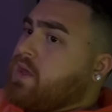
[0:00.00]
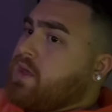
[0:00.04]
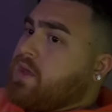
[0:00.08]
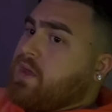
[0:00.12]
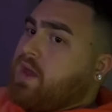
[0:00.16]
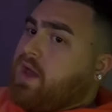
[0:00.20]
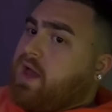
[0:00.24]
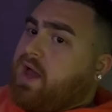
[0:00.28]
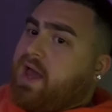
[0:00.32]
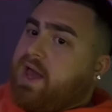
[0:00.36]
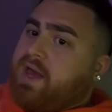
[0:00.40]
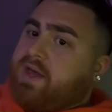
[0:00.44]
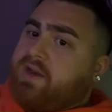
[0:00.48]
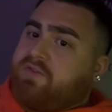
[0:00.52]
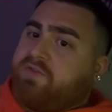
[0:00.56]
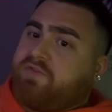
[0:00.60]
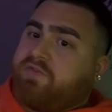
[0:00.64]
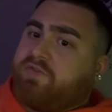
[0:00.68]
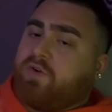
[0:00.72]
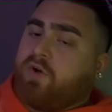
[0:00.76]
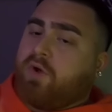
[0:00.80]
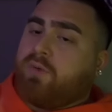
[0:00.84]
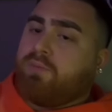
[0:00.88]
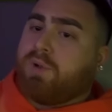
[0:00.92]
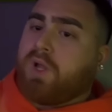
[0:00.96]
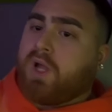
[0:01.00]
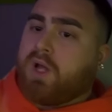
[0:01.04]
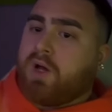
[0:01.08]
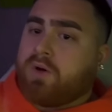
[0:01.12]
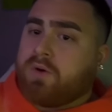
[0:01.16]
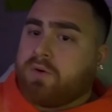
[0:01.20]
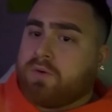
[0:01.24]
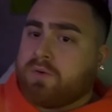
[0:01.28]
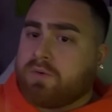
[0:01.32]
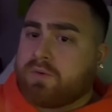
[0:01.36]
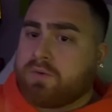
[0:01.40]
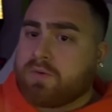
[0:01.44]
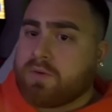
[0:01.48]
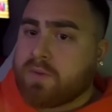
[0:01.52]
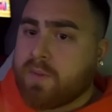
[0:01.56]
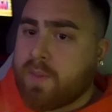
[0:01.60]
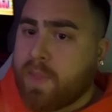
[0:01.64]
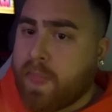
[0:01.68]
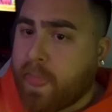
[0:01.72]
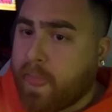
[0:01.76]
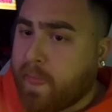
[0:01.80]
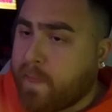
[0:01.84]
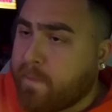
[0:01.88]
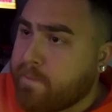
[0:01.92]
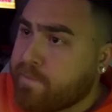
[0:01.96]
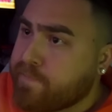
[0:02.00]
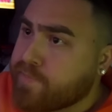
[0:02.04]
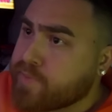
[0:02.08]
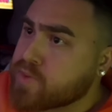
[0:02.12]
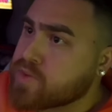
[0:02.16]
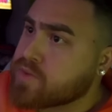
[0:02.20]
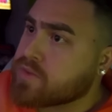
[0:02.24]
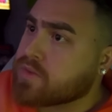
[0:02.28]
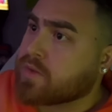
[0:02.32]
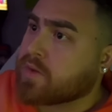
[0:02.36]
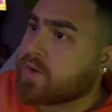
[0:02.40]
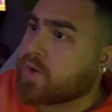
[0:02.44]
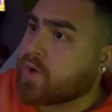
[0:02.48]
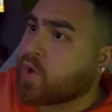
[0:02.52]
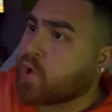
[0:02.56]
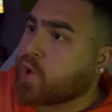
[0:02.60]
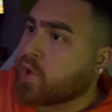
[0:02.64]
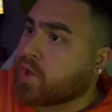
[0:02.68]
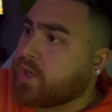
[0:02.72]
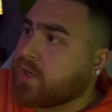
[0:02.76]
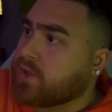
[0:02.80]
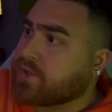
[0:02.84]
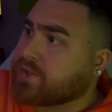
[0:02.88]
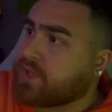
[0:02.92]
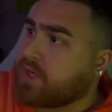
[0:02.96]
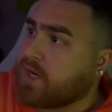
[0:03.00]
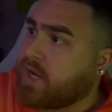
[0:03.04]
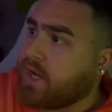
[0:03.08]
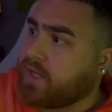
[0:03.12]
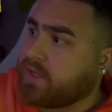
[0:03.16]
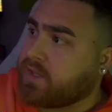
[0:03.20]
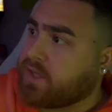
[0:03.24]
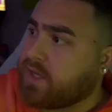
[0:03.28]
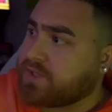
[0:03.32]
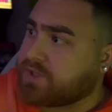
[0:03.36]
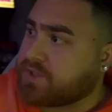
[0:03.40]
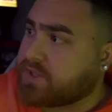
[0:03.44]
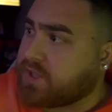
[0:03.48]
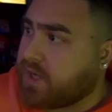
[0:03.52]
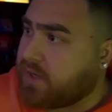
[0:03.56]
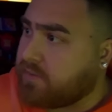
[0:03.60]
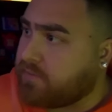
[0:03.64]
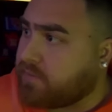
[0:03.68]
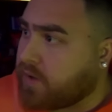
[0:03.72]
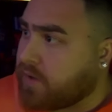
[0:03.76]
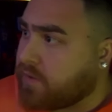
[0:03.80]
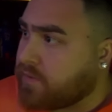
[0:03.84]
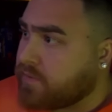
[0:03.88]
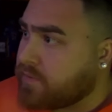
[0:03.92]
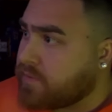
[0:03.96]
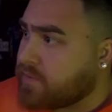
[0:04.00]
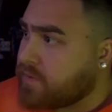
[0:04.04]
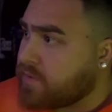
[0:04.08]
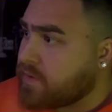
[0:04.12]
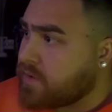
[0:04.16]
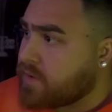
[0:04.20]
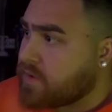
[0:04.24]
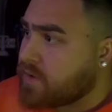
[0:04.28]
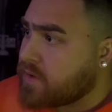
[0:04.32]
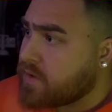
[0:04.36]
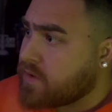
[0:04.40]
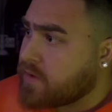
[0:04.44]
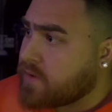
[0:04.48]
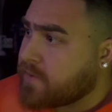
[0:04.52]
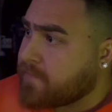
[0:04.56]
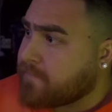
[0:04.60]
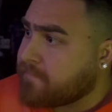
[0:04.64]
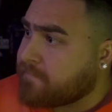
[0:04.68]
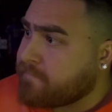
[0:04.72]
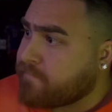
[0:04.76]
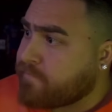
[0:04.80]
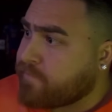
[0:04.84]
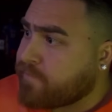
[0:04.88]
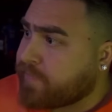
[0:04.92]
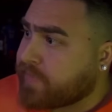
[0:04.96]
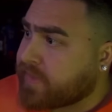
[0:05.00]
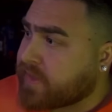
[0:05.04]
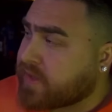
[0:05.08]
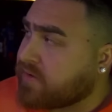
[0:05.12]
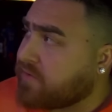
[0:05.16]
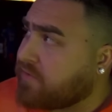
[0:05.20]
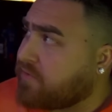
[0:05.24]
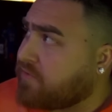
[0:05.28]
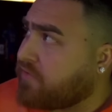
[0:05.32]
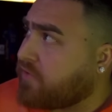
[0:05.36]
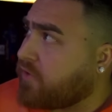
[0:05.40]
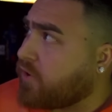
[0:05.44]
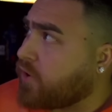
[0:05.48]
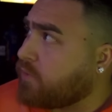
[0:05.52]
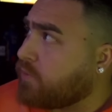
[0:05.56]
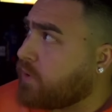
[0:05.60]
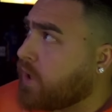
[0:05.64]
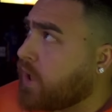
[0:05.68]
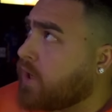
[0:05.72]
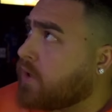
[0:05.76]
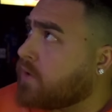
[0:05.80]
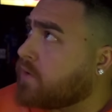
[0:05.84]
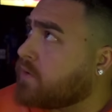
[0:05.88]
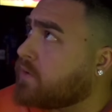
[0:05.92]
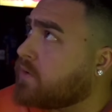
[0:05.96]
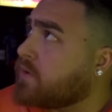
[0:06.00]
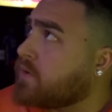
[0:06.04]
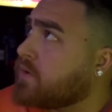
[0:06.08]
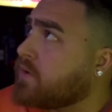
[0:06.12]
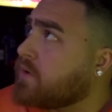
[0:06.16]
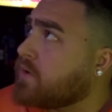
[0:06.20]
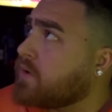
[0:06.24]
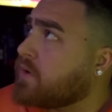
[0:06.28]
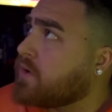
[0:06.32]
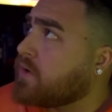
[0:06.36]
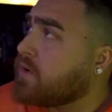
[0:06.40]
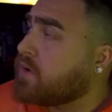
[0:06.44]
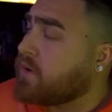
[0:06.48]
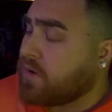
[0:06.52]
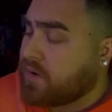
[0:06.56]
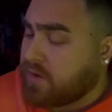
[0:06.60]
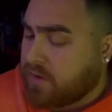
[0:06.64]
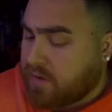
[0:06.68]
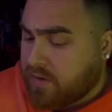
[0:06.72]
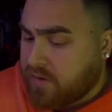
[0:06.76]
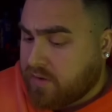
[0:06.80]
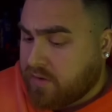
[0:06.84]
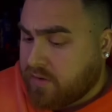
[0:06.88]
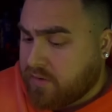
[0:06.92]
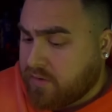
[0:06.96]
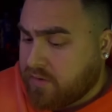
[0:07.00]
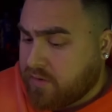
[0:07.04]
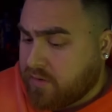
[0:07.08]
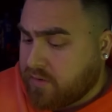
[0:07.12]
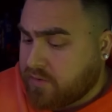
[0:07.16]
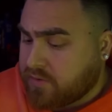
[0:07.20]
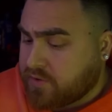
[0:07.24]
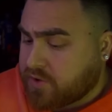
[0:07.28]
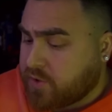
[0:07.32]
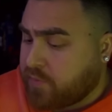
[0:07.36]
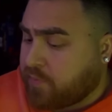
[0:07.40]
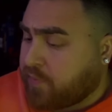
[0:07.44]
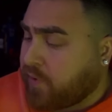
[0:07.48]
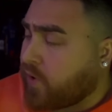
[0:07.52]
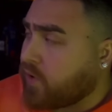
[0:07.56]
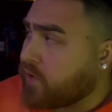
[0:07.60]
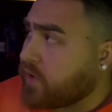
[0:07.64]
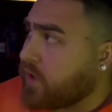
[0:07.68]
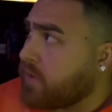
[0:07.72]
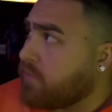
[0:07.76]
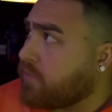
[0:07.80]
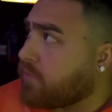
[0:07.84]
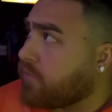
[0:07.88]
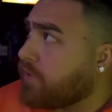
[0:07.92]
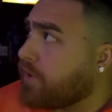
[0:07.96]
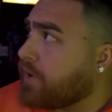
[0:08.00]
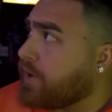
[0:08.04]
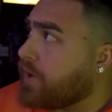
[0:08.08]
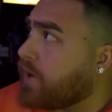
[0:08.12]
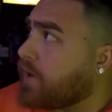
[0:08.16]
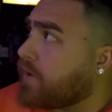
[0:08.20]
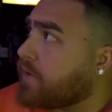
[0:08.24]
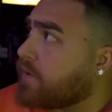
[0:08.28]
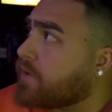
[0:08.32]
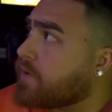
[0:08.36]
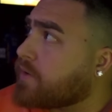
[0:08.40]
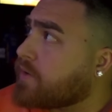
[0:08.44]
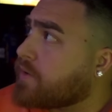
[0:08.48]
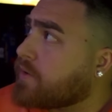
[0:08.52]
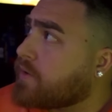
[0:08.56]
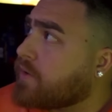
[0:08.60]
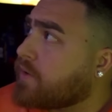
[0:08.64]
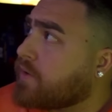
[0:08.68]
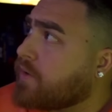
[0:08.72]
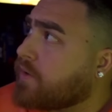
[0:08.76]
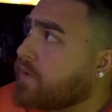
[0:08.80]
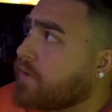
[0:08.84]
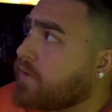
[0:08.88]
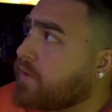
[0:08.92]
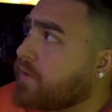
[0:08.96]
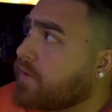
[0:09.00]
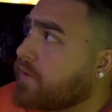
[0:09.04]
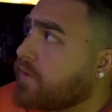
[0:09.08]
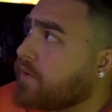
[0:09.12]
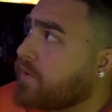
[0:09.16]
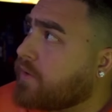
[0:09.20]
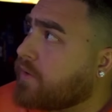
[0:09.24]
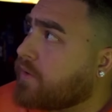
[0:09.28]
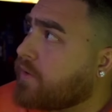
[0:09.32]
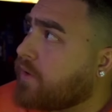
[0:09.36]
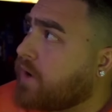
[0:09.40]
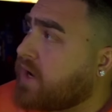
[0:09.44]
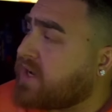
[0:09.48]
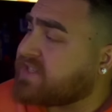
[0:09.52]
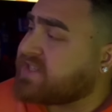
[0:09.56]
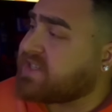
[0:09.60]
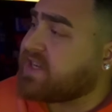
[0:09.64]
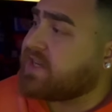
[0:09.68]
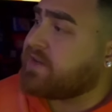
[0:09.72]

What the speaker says: I had a full-blown, earlier today, lunchtime, bro. Full-blown Chipotle burrito. I said,